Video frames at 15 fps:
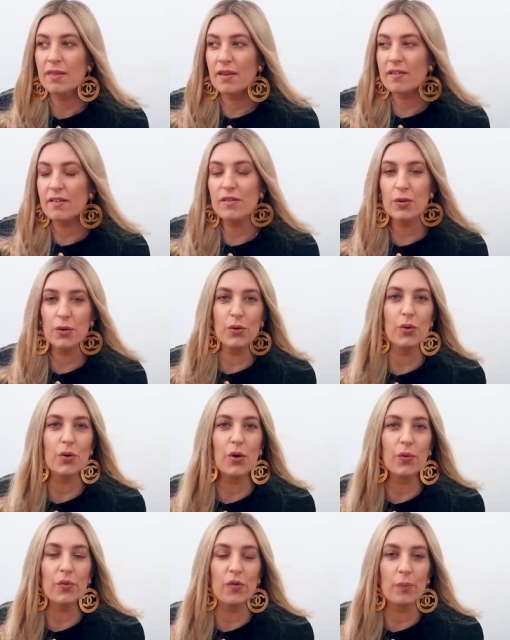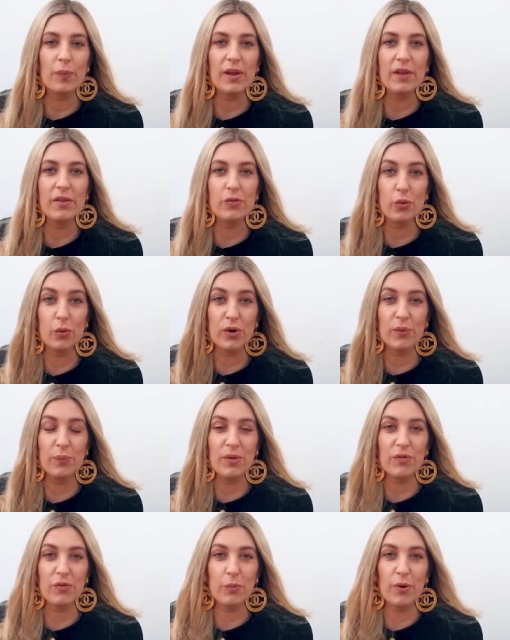This is who you're going to be
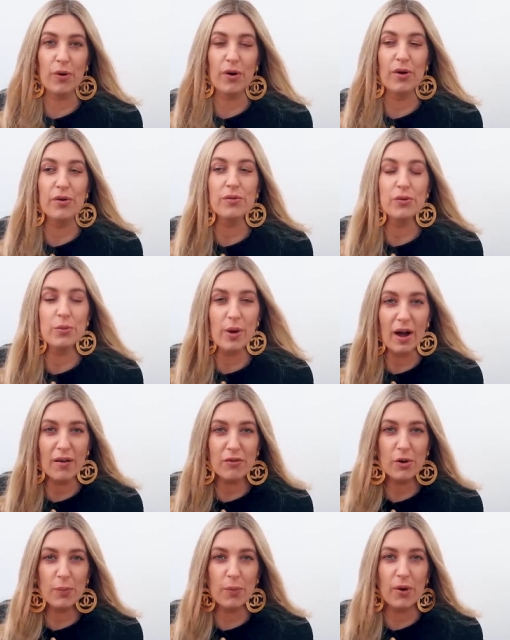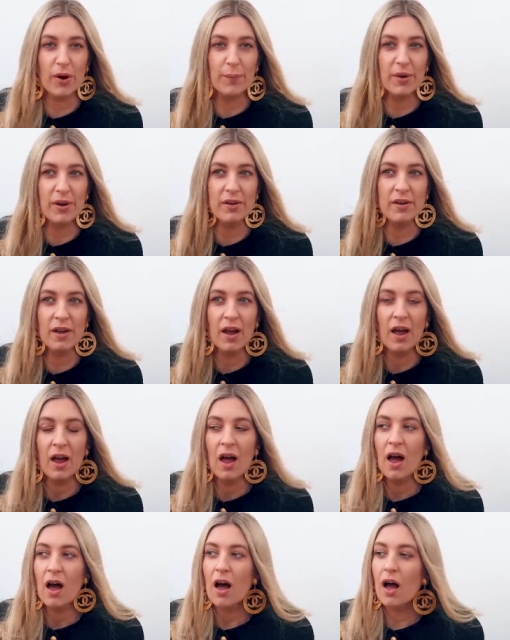talking with tomorrow. You have an appointment.
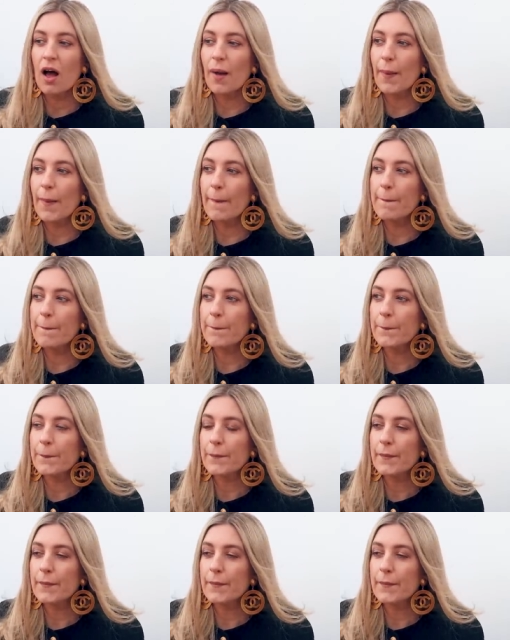And